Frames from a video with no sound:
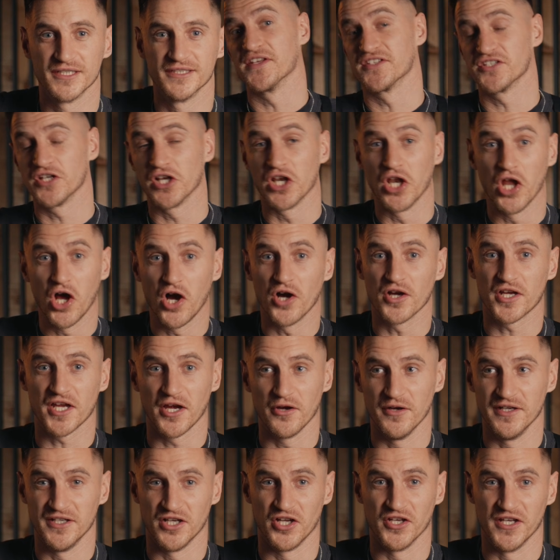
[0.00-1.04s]
There's a lot
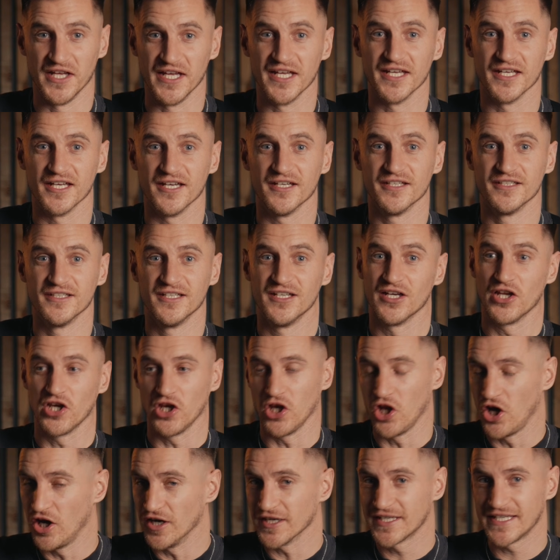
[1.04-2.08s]
going on here, a
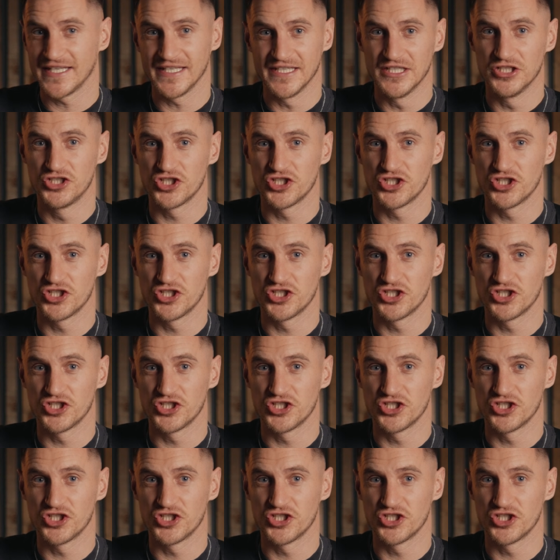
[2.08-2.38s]
lot of key